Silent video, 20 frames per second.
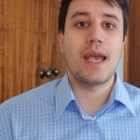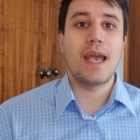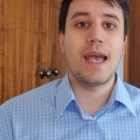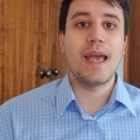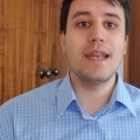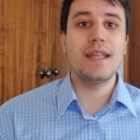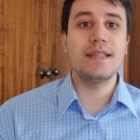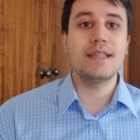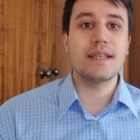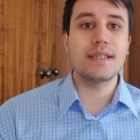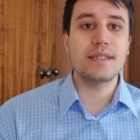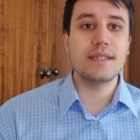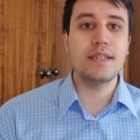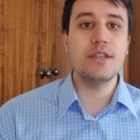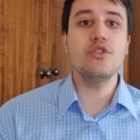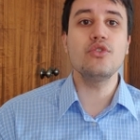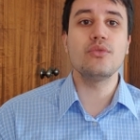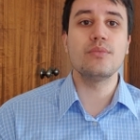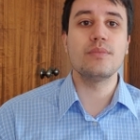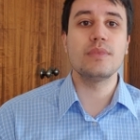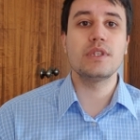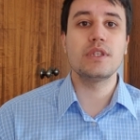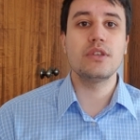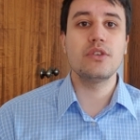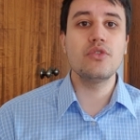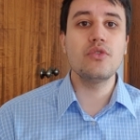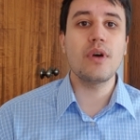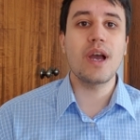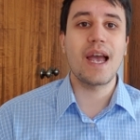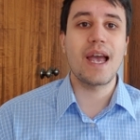and it assumes
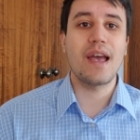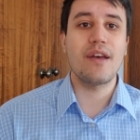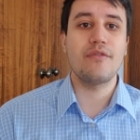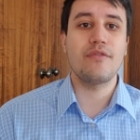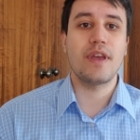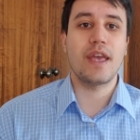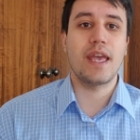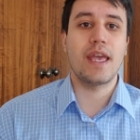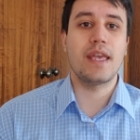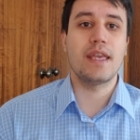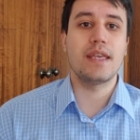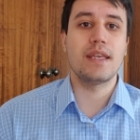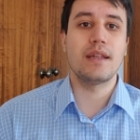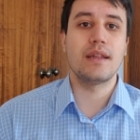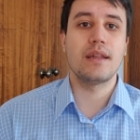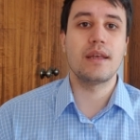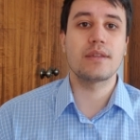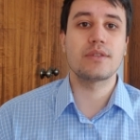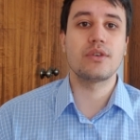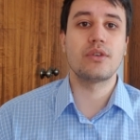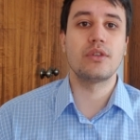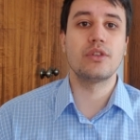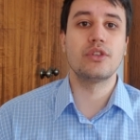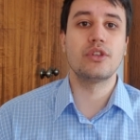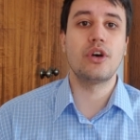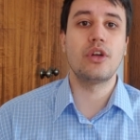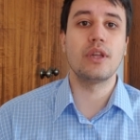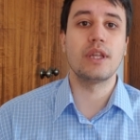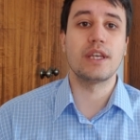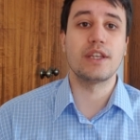you have a little
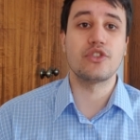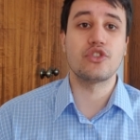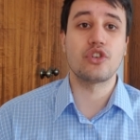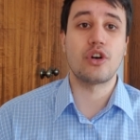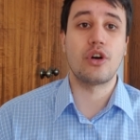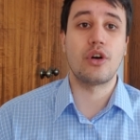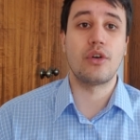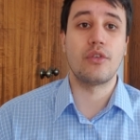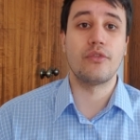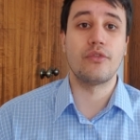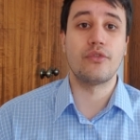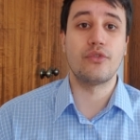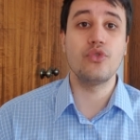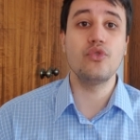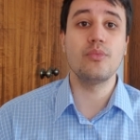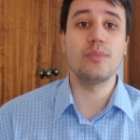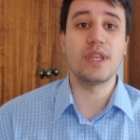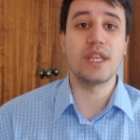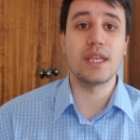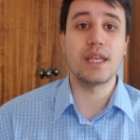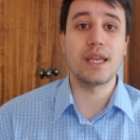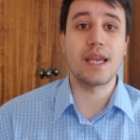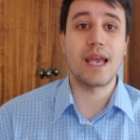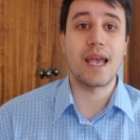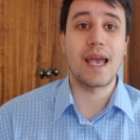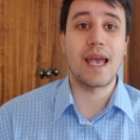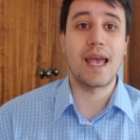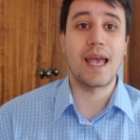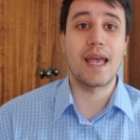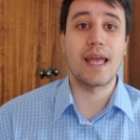knowledge of Rumi
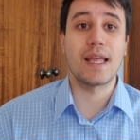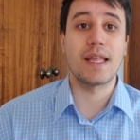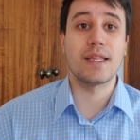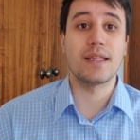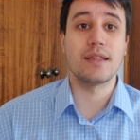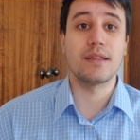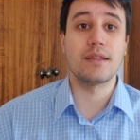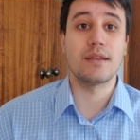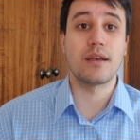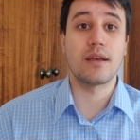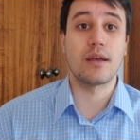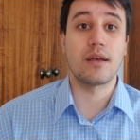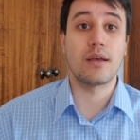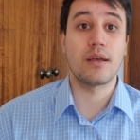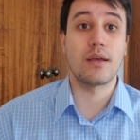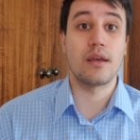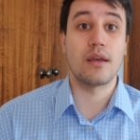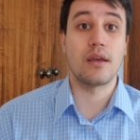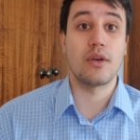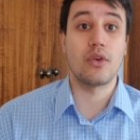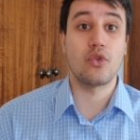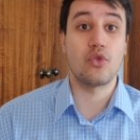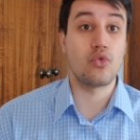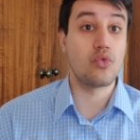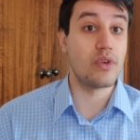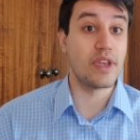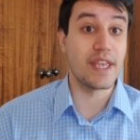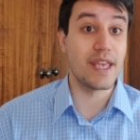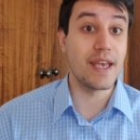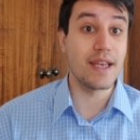and who
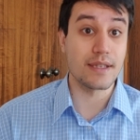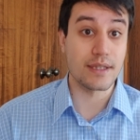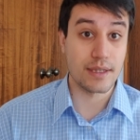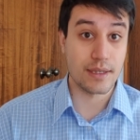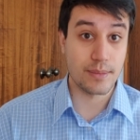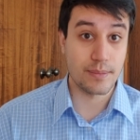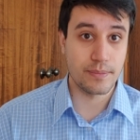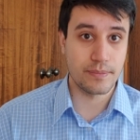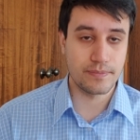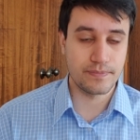he is.